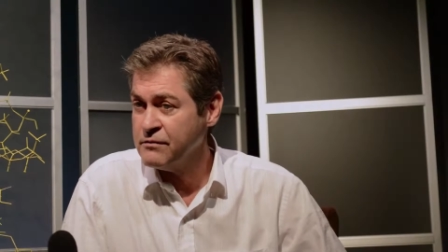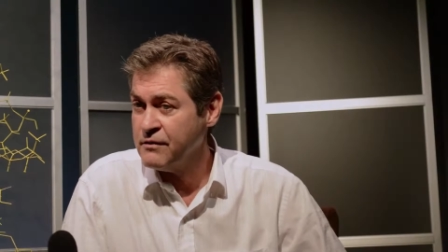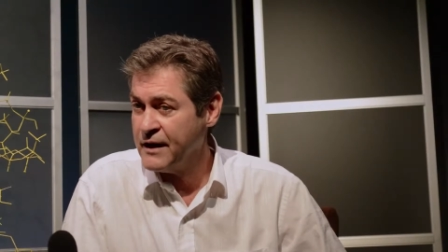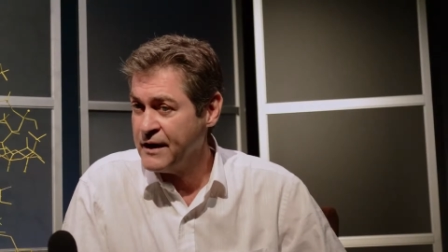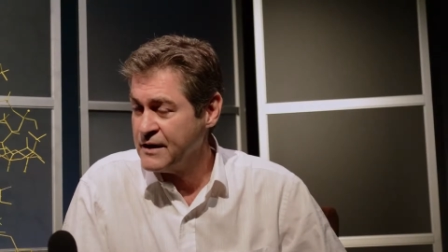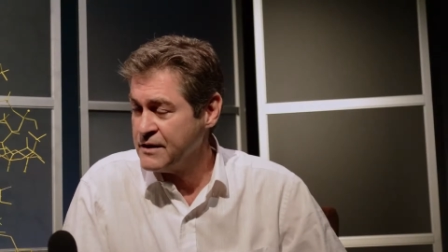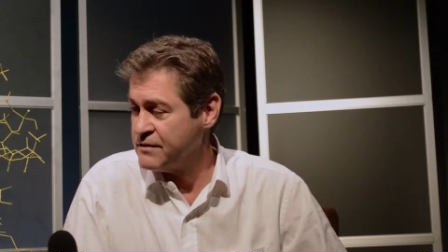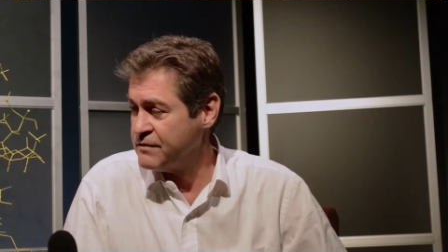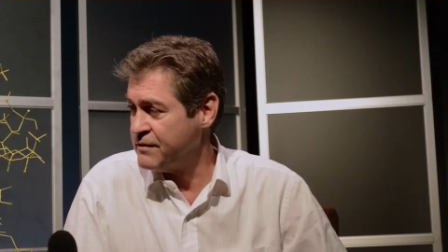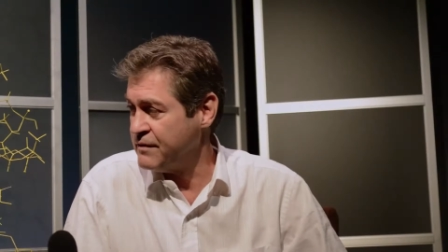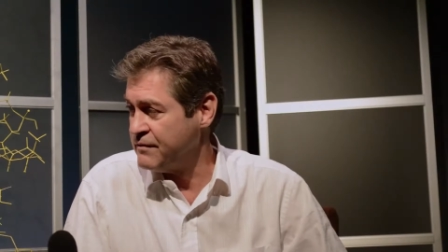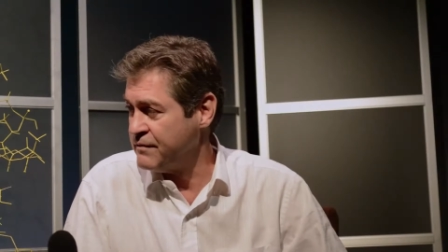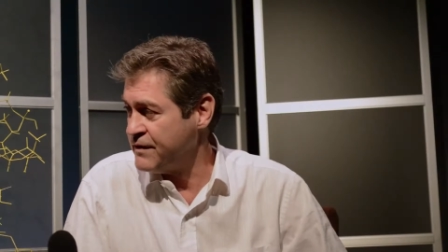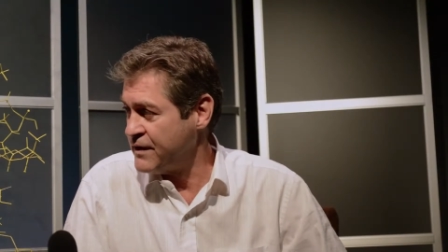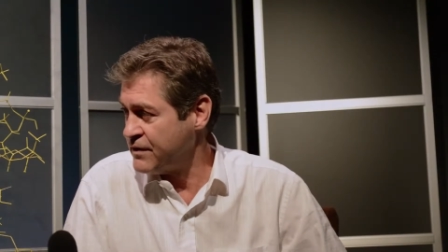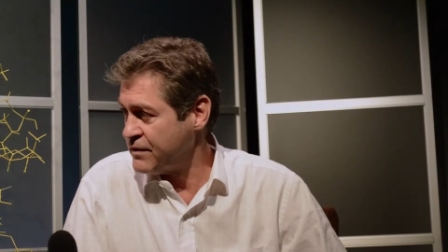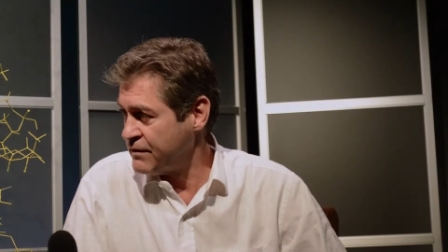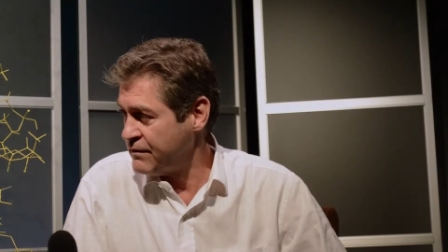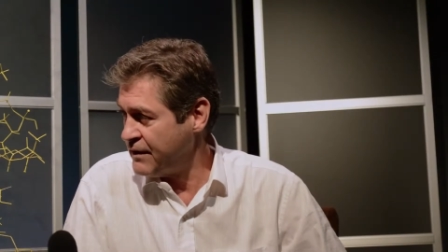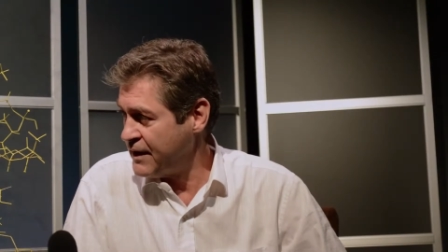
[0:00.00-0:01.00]
range from
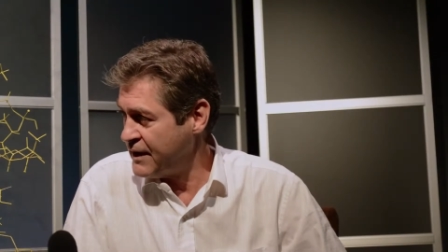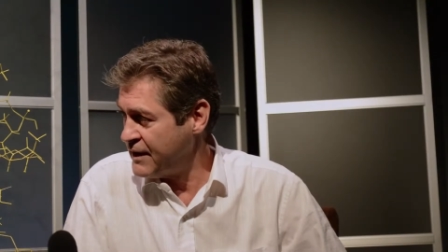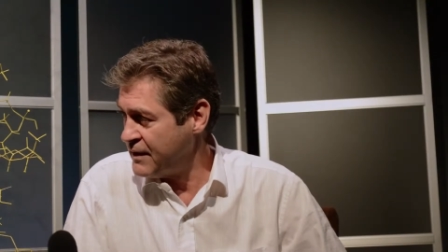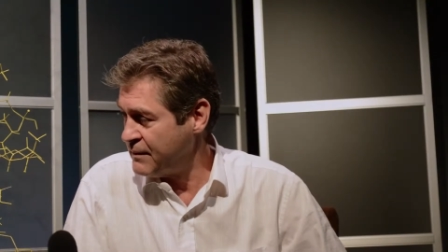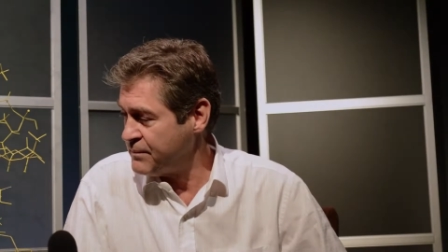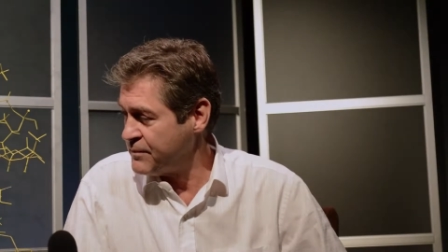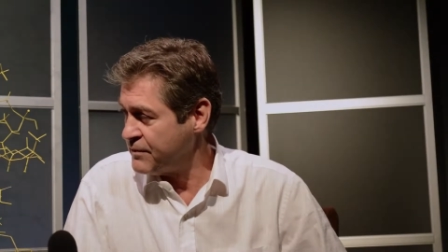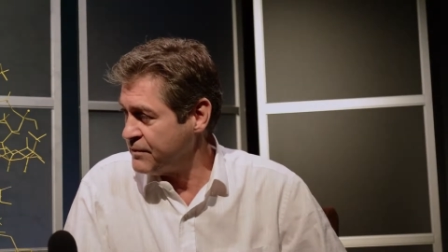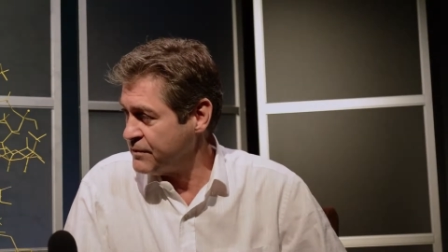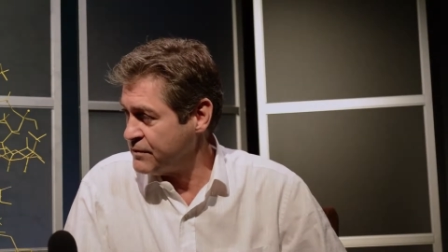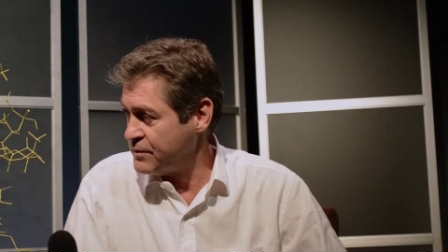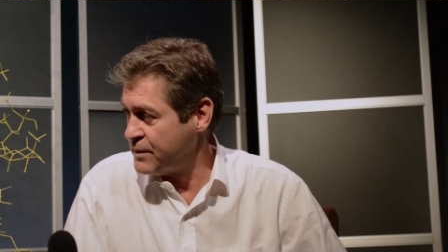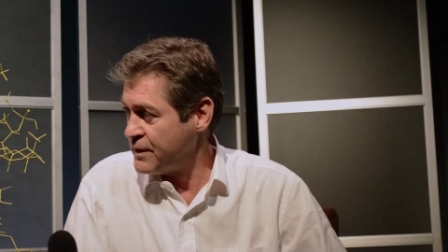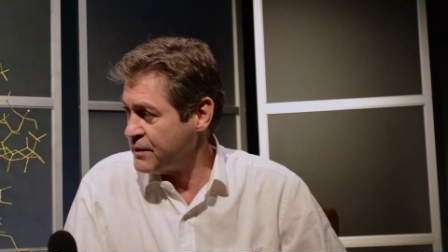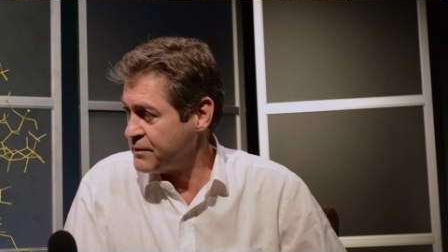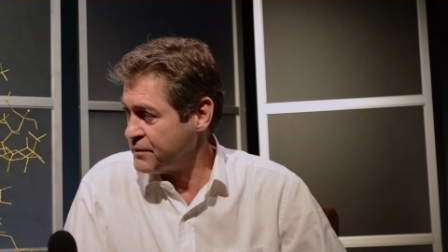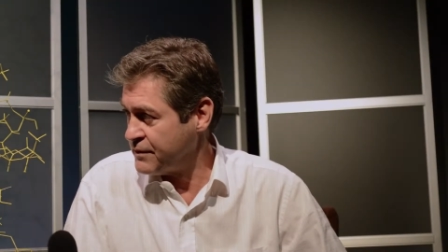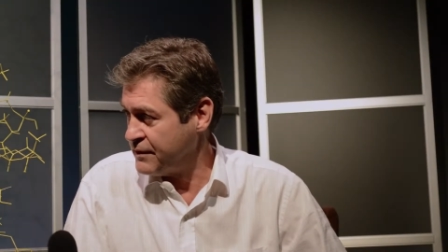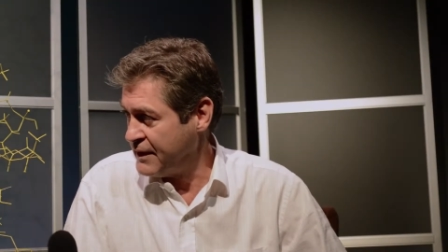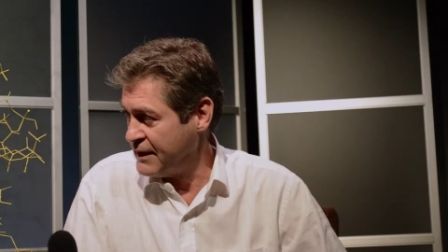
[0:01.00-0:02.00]
5th grade up through
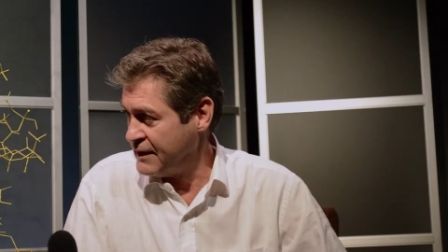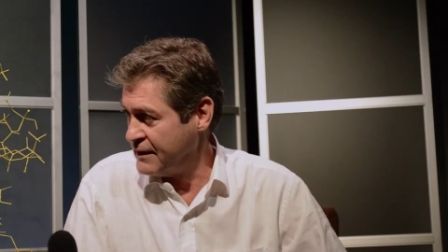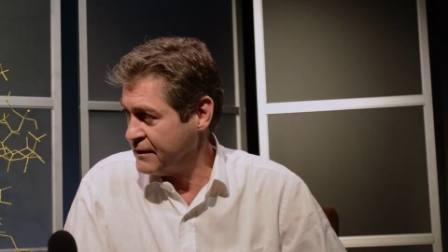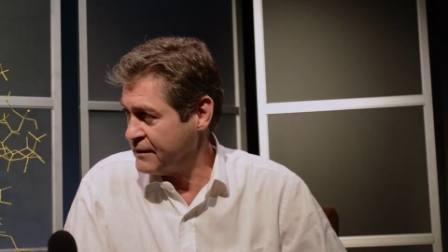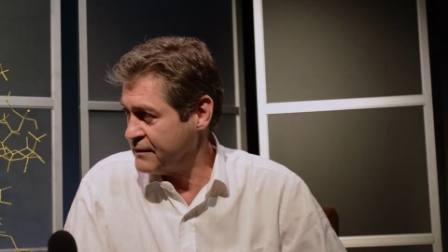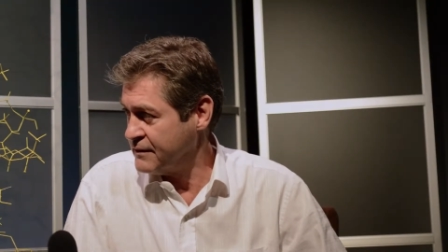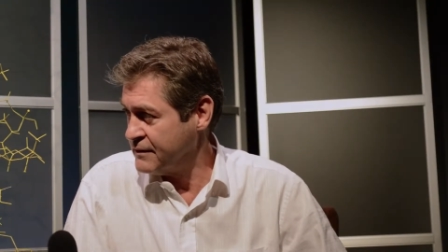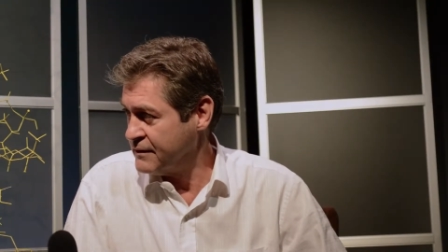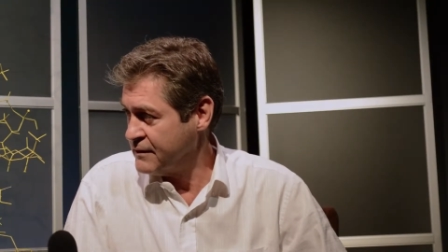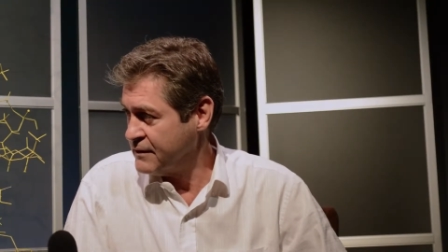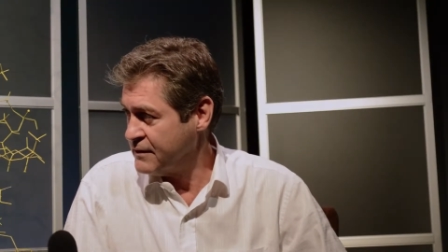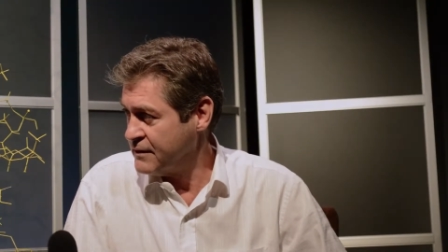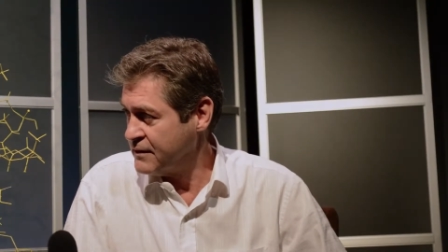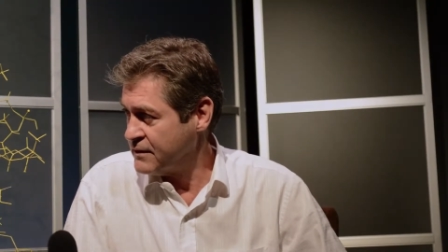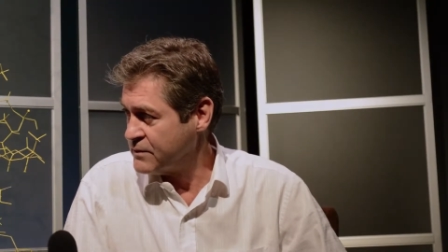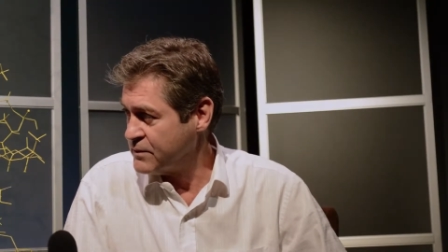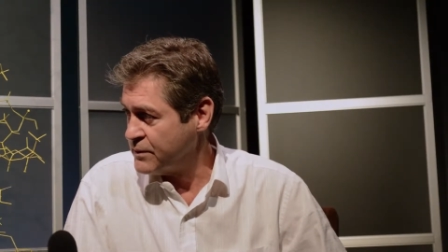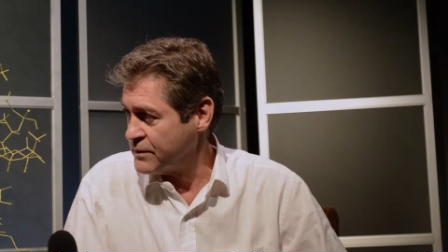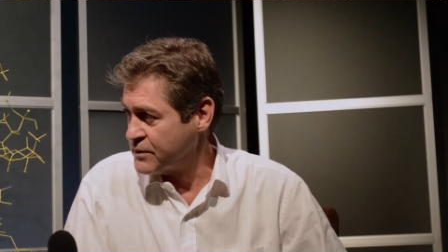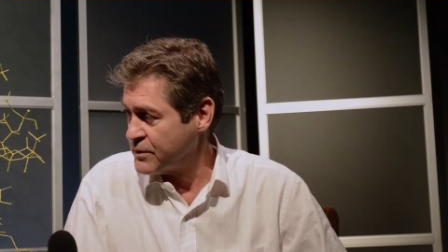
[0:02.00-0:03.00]
12th grade.
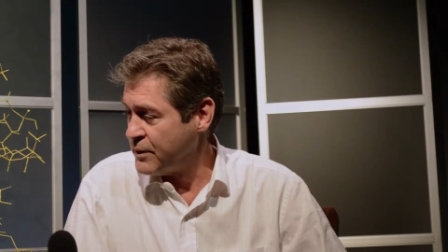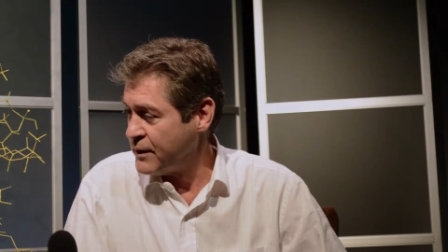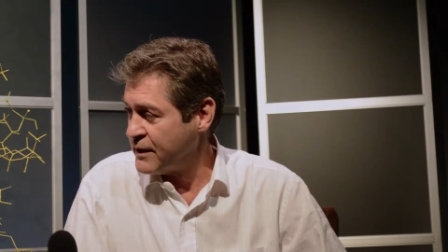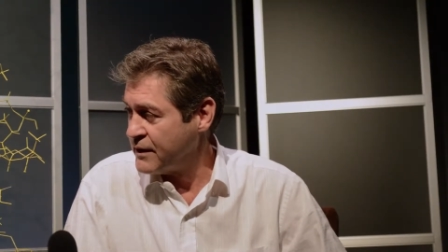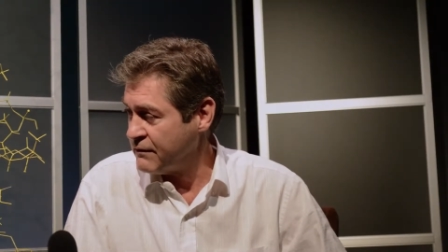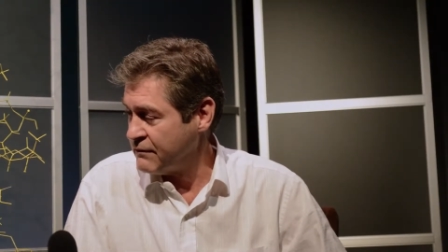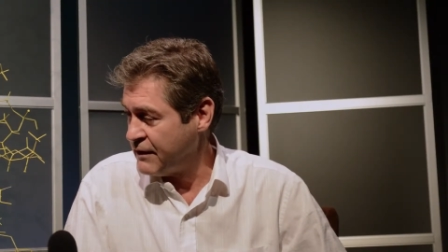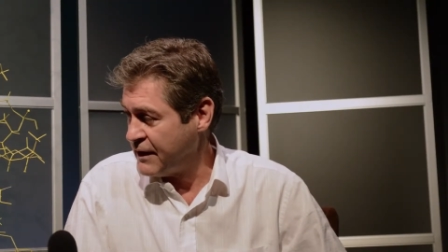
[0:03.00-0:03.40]
So it's quite a